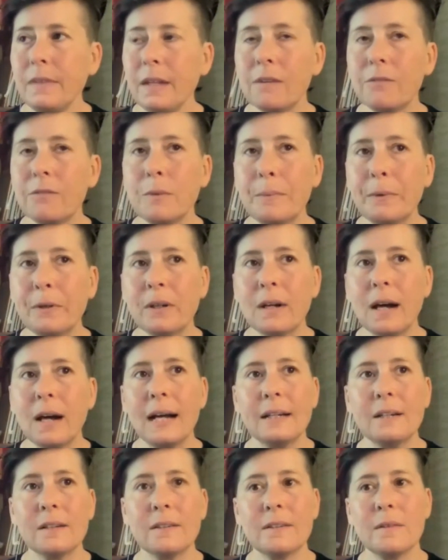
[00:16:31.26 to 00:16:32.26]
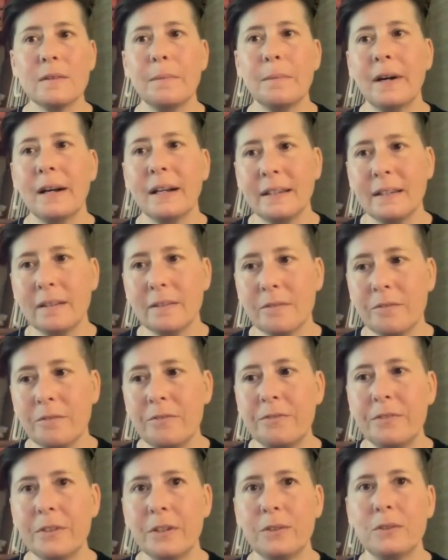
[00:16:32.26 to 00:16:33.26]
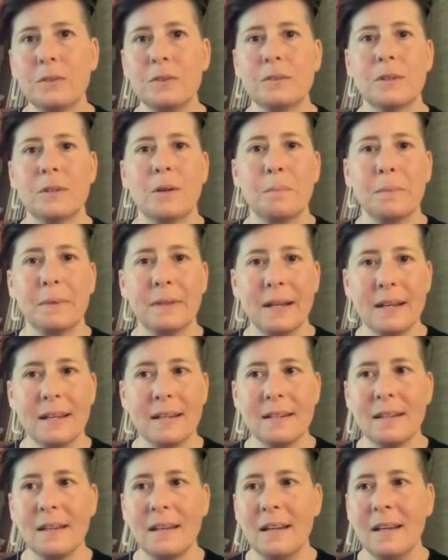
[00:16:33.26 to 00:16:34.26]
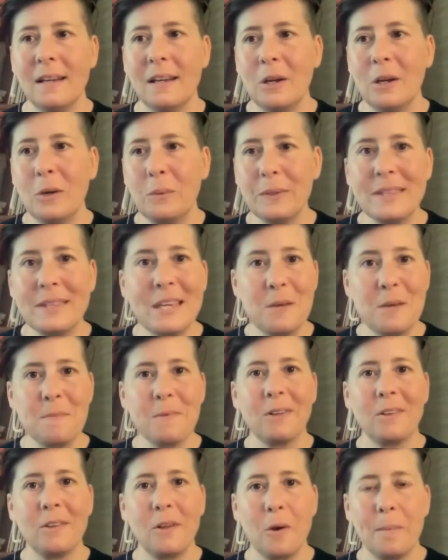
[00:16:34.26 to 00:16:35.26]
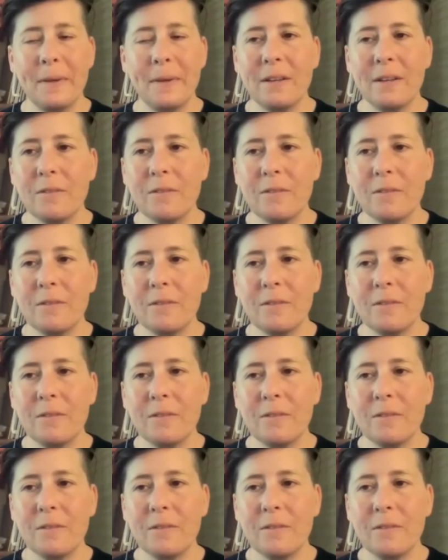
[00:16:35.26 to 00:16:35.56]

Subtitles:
If we put iron in the body, it fills our blood with hemoglobin.